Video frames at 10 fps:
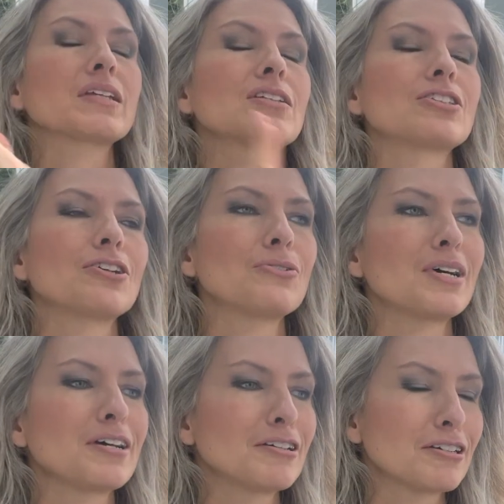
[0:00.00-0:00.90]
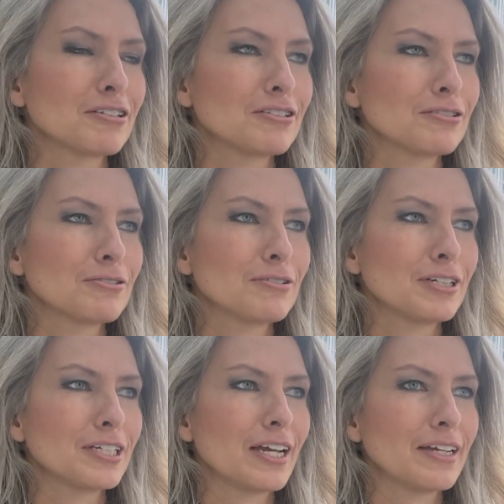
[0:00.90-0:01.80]
So
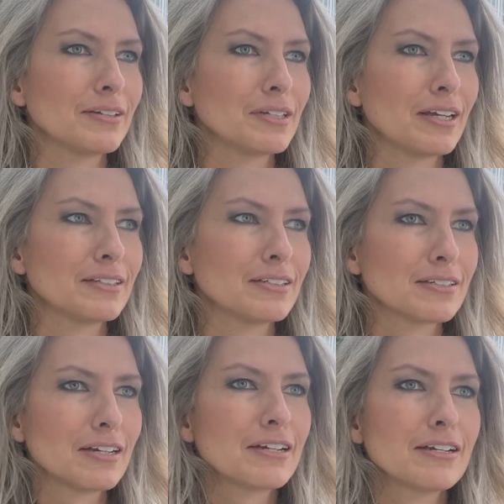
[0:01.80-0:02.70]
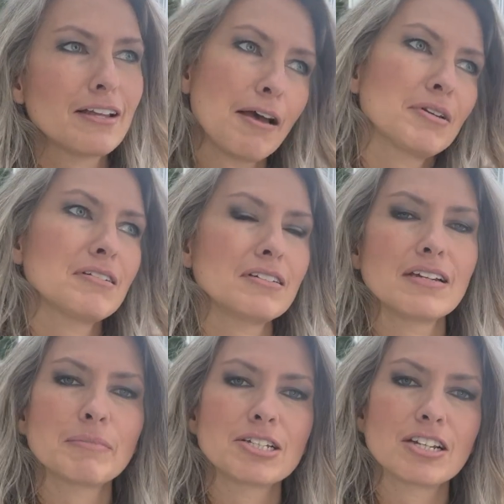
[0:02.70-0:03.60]
I decided I'm gonna
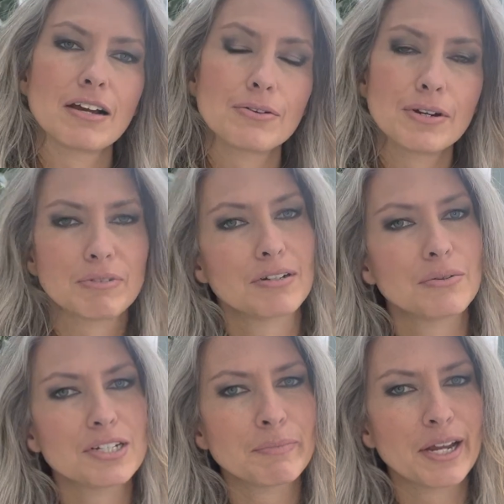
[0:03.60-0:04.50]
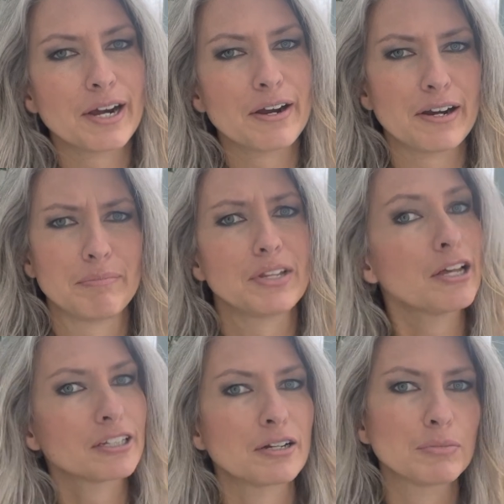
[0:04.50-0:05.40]
take my shower, I'm gonna wash my hair, and I'm
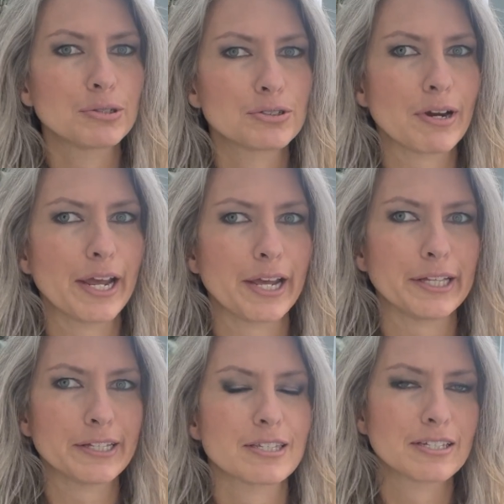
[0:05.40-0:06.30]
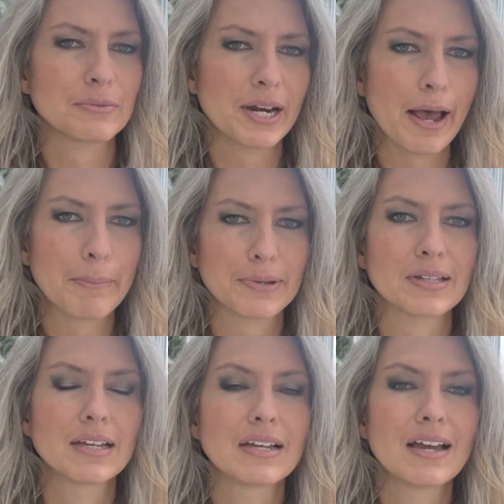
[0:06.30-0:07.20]
not gonna blow dry it and see what happened.
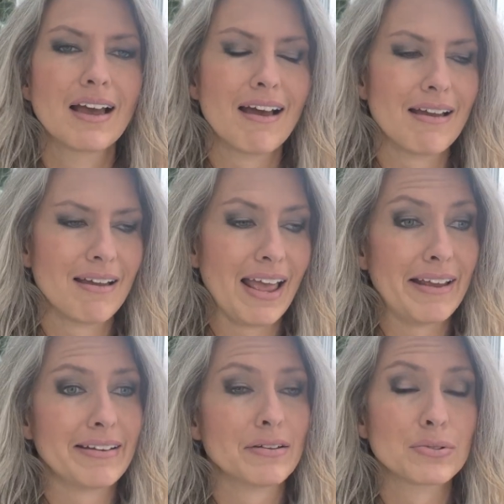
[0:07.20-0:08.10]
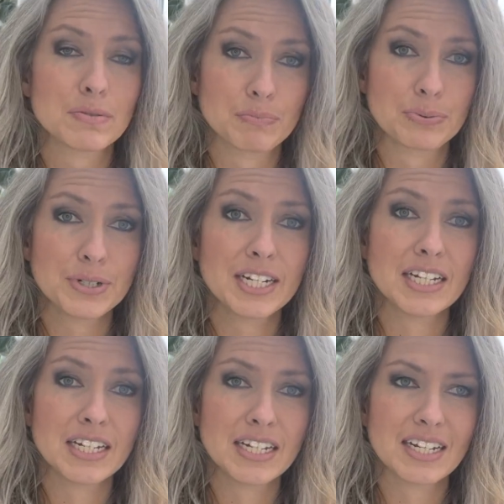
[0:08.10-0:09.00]
And it was
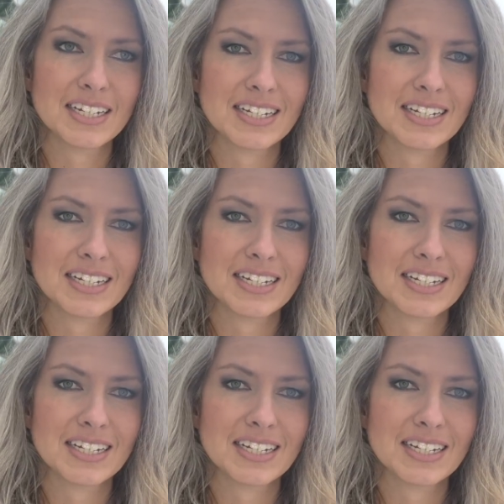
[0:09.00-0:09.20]
pretty